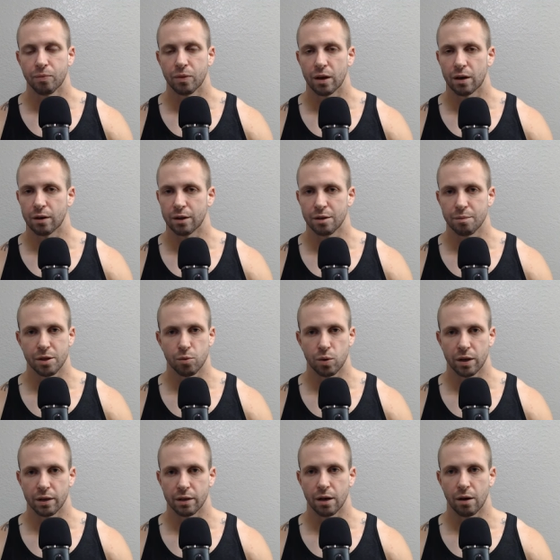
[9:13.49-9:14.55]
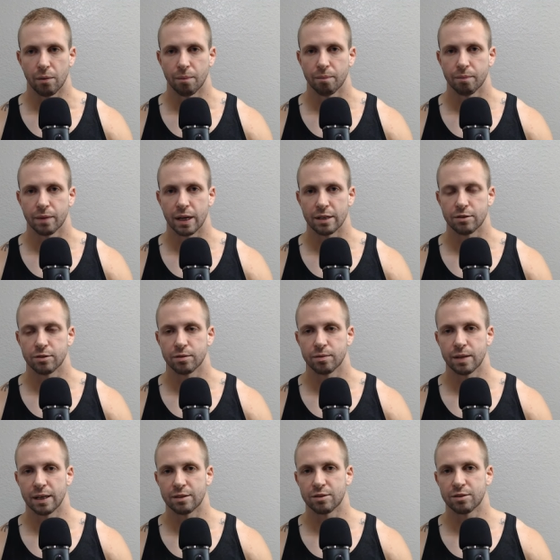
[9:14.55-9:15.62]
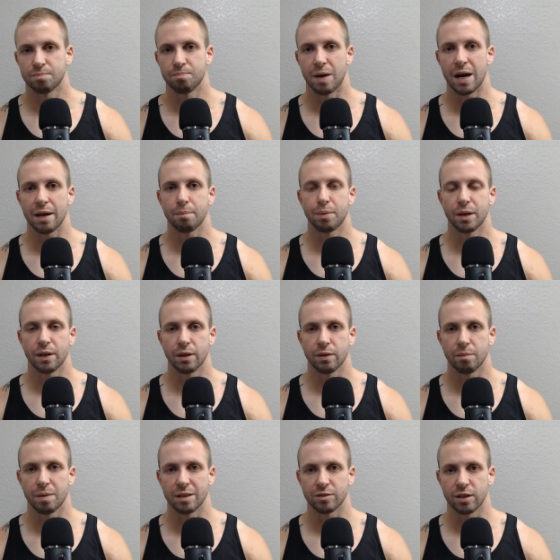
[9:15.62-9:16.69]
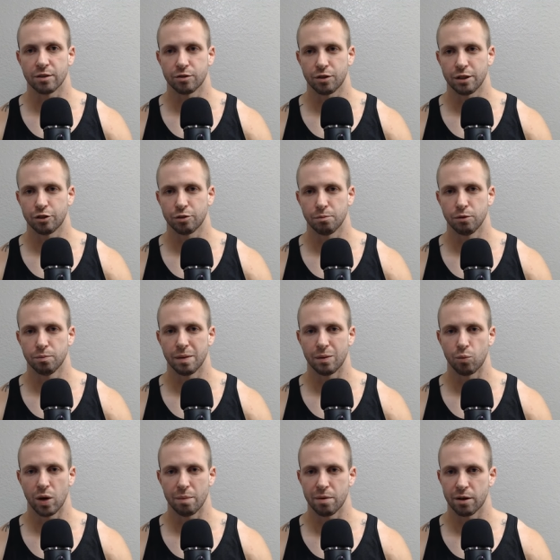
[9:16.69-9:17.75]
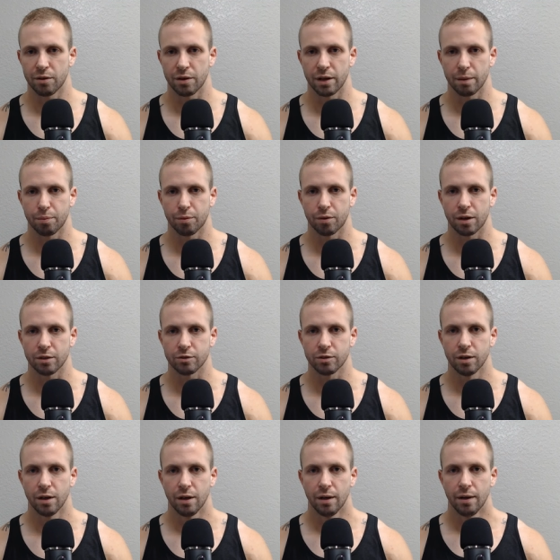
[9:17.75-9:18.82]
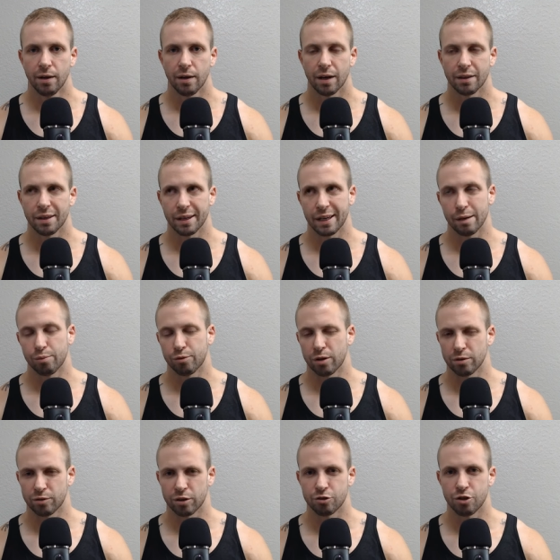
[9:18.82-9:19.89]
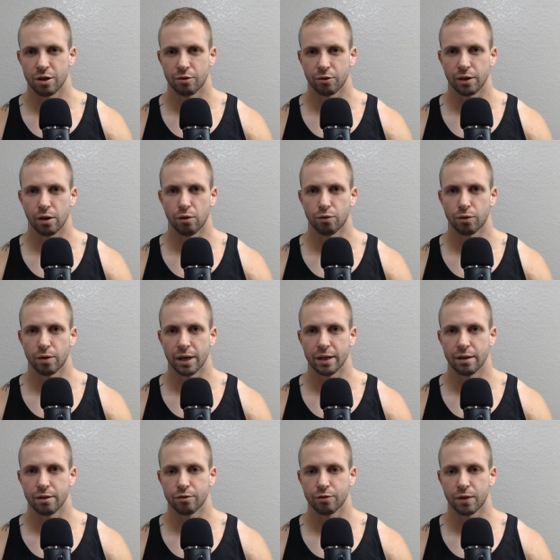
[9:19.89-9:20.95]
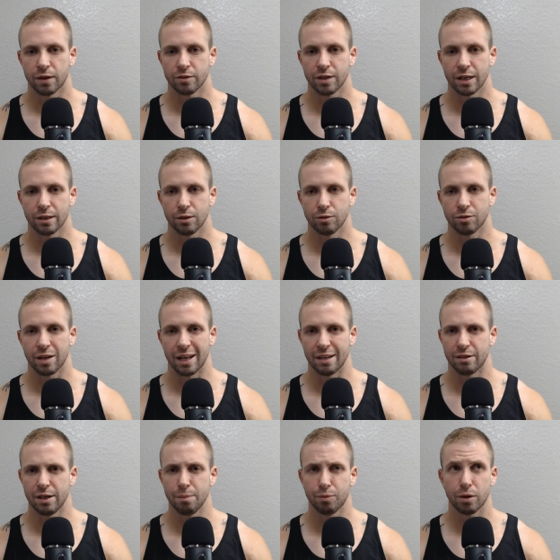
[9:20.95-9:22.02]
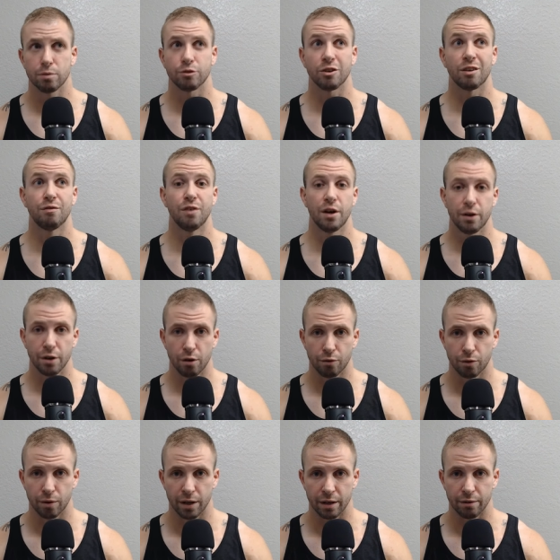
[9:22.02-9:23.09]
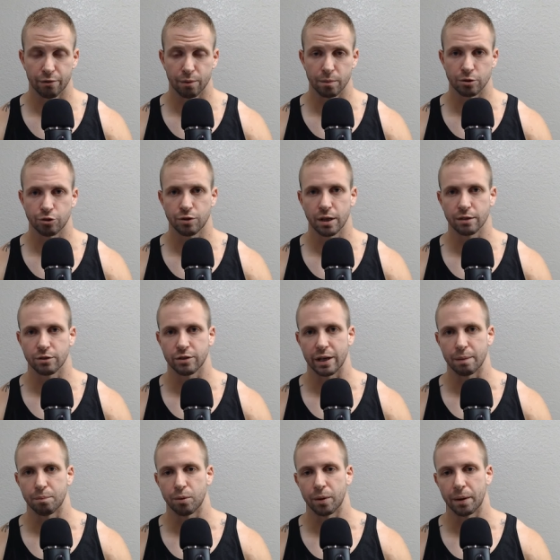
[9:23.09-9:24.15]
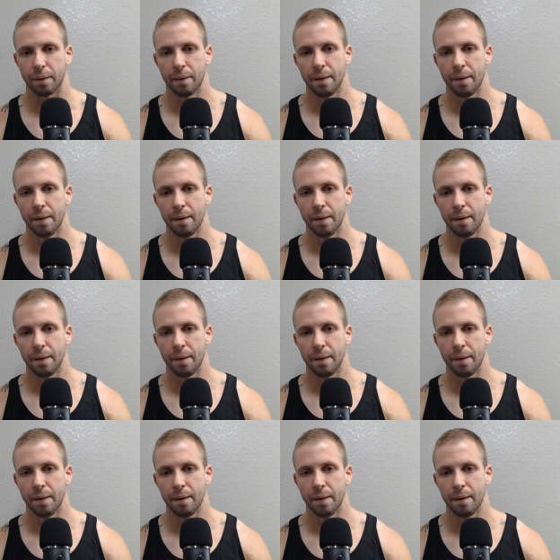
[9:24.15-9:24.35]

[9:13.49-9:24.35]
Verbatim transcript: are going to be the way to go. That's, that's my opinion, the best isolation movement, way better than hip thrusts. I think hip thrusts are generally overrated as far as that goes. And hip thrusts are very overrated from a strength standpoint.